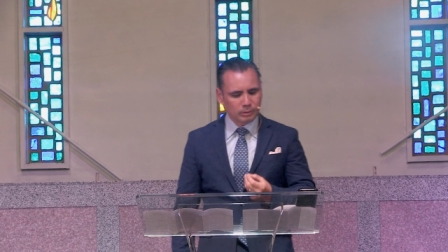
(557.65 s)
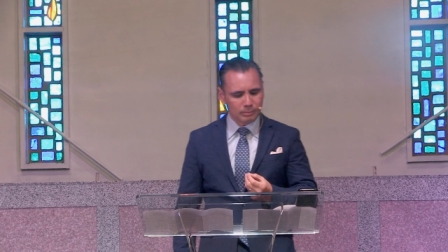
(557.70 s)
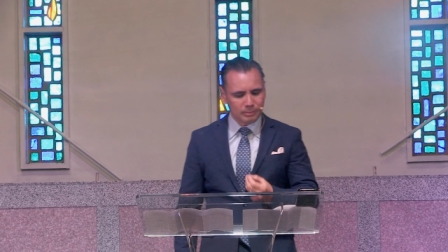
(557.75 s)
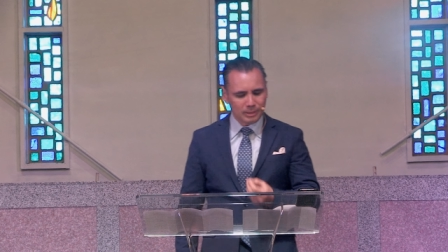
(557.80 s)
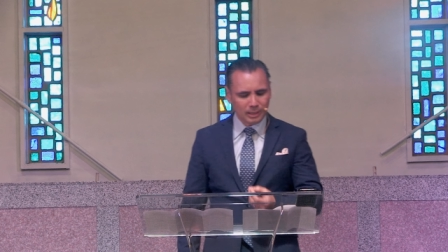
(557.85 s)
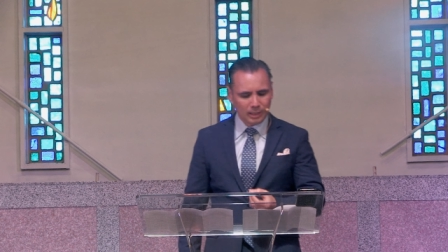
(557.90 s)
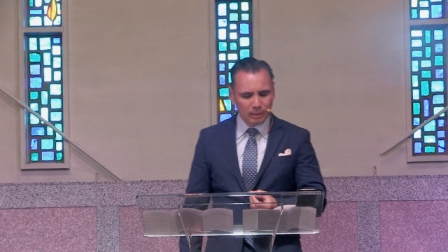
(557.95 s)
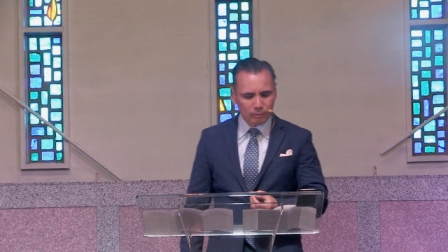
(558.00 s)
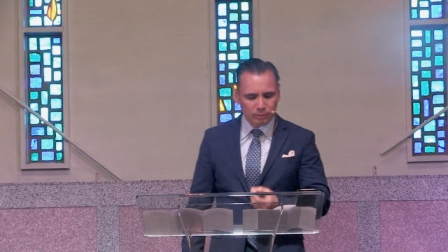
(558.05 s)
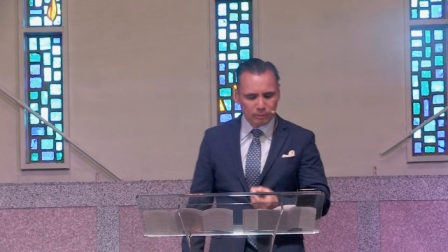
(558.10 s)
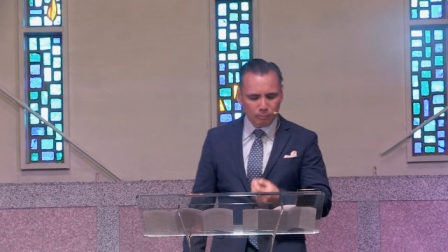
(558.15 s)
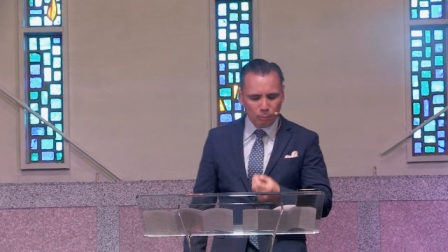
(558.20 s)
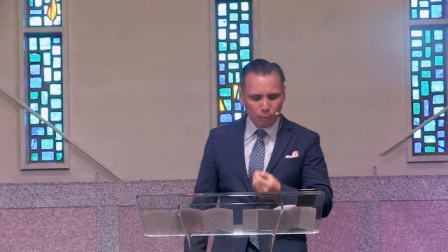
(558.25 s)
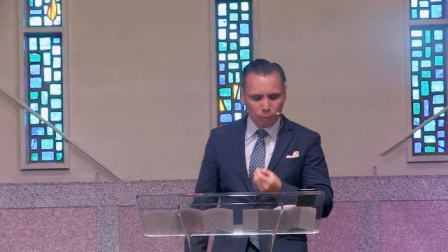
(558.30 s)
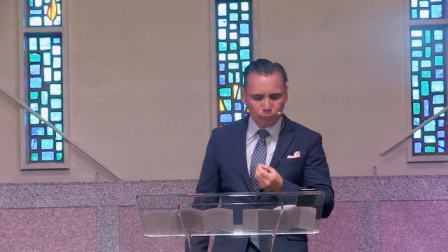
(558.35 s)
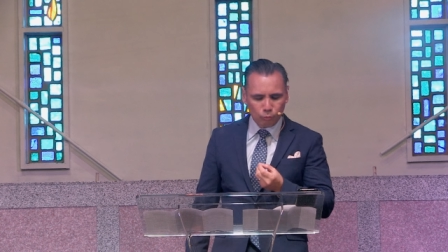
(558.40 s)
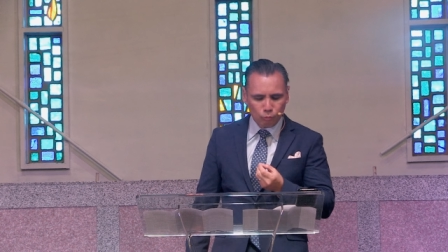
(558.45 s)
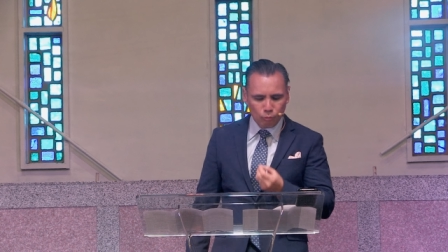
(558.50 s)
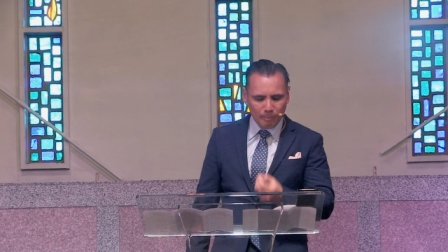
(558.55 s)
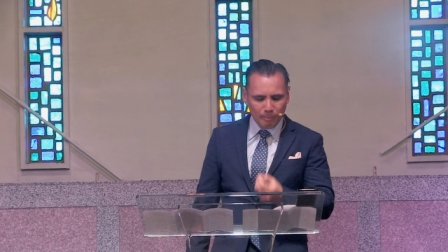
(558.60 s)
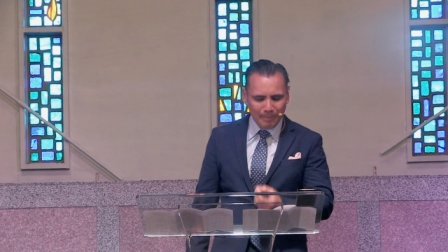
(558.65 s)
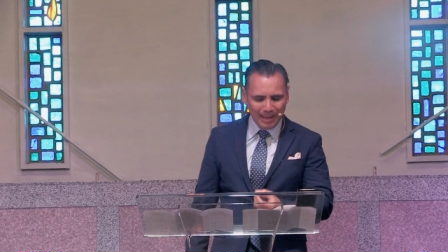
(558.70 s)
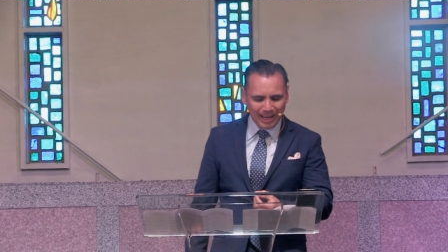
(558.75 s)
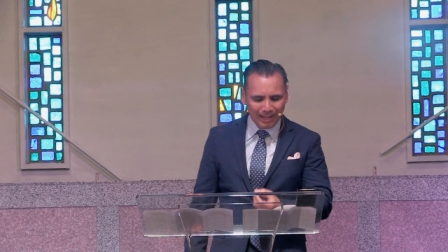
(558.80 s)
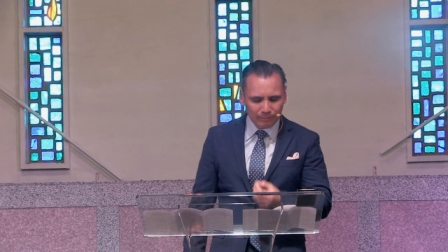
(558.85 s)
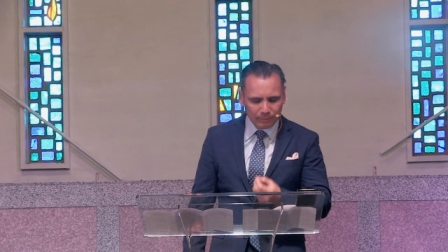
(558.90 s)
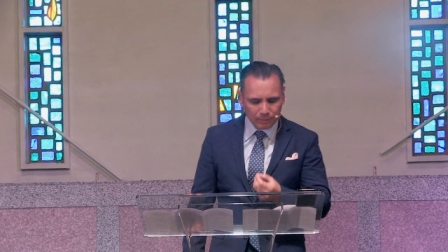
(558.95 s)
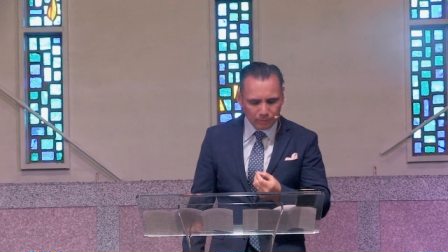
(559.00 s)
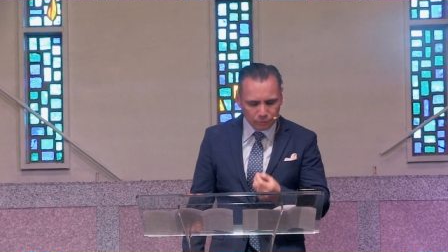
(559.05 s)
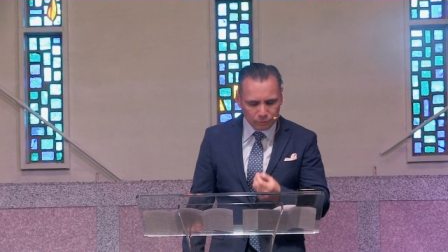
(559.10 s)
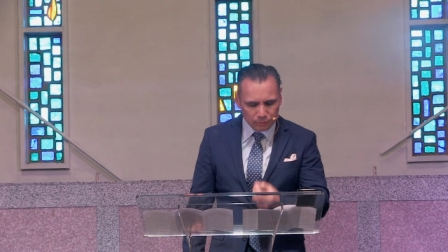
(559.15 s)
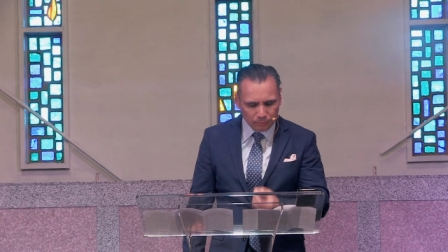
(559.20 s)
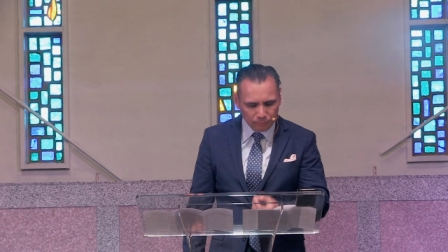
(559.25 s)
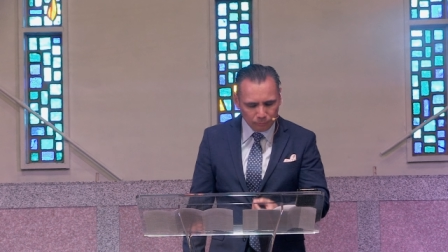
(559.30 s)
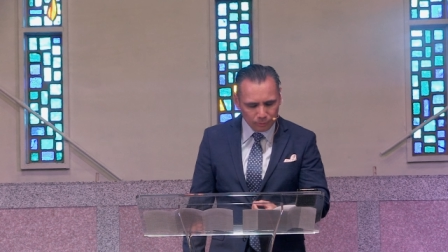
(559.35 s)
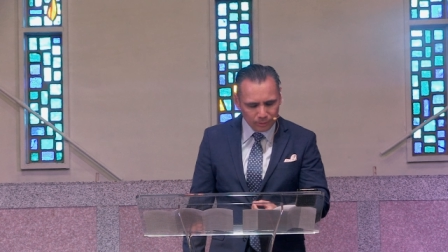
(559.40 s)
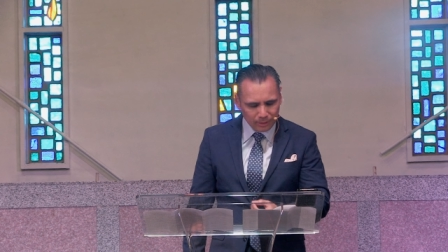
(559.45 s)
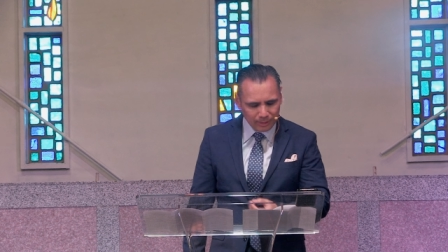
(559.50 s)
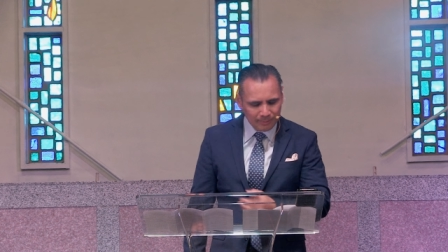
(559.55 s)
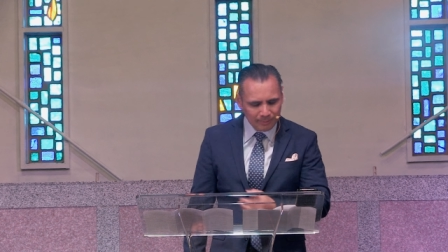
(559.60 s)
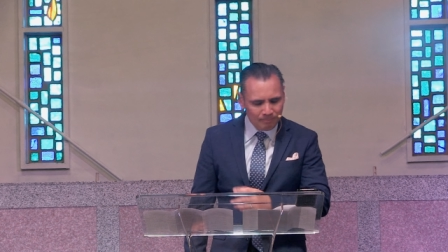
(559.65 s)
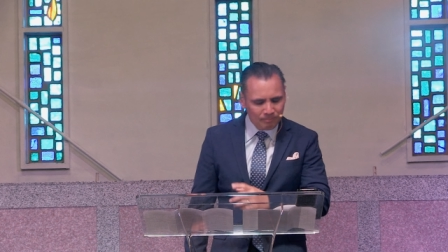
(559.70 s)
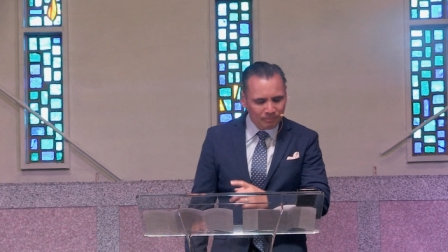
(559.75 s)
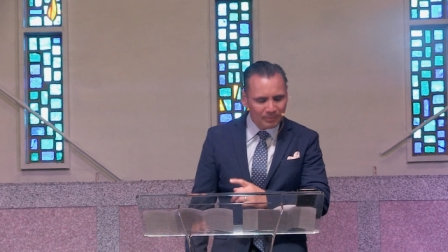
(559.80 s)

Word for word: to be hungry, both to abound and to suffer need.